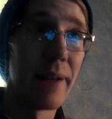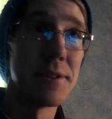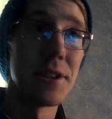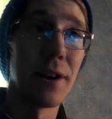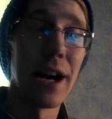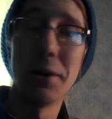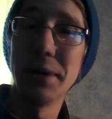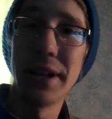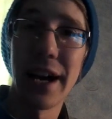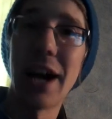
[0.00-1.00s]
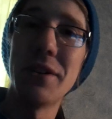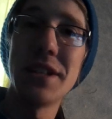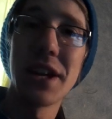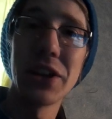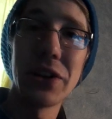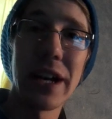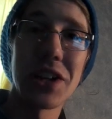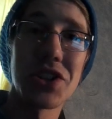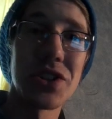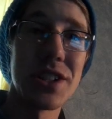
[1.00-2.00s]
So I would take a little
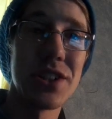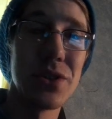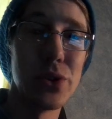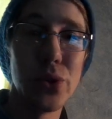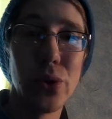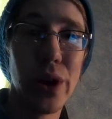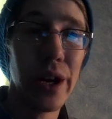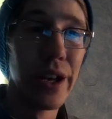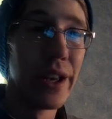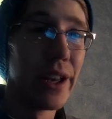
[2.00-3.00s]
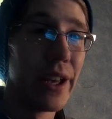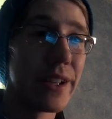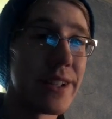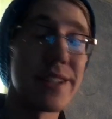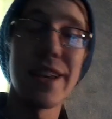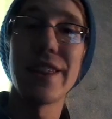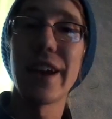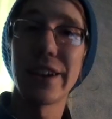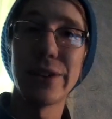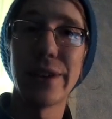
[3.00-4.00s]
extra to say
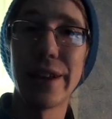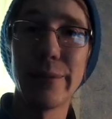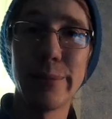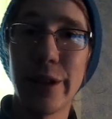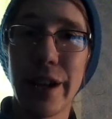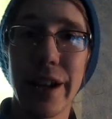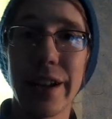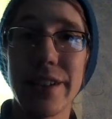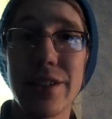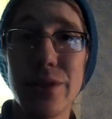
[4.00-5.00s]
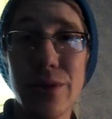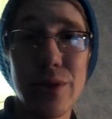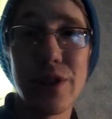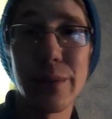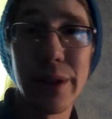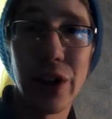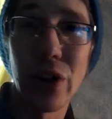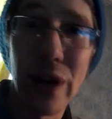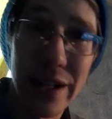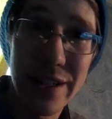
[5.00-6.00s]
thank you to him and to do something
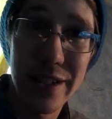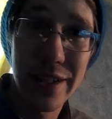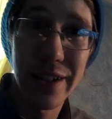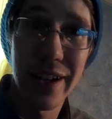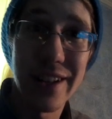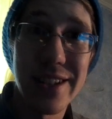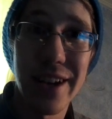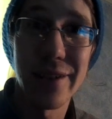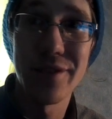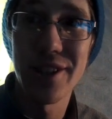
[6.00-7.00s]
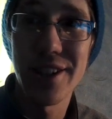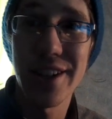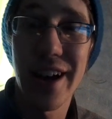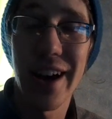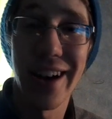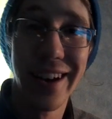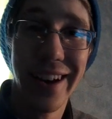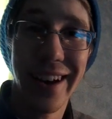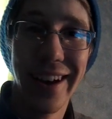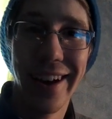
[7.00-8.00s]
correct instead of just
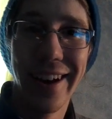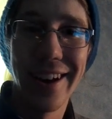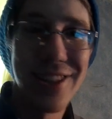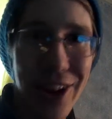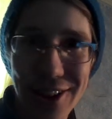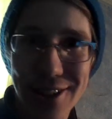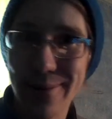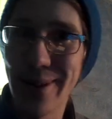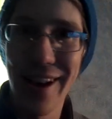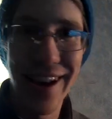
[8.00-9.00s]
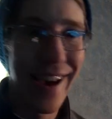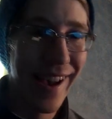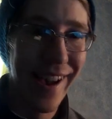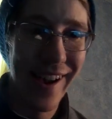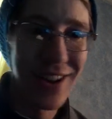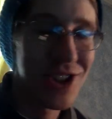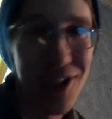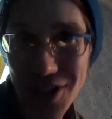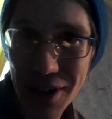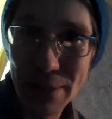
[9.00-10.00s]
he's awesome and he's
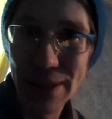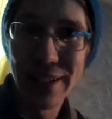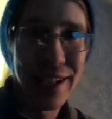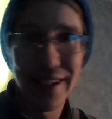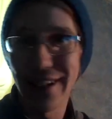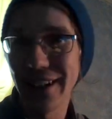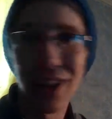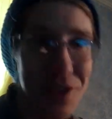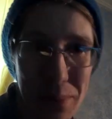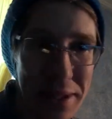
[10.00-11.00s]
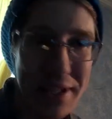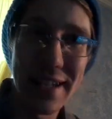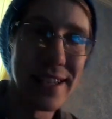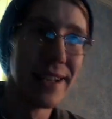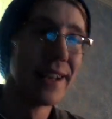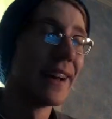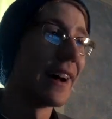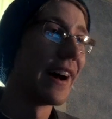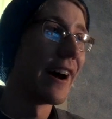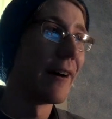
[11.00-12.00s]
just like me and he loves whiskey,
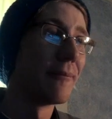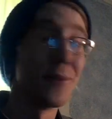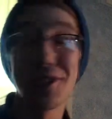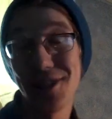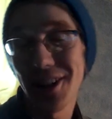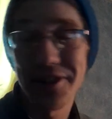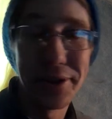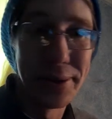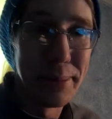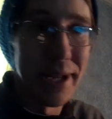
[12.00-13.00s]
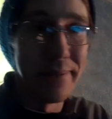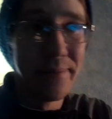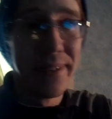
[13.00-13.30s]
which is all true. But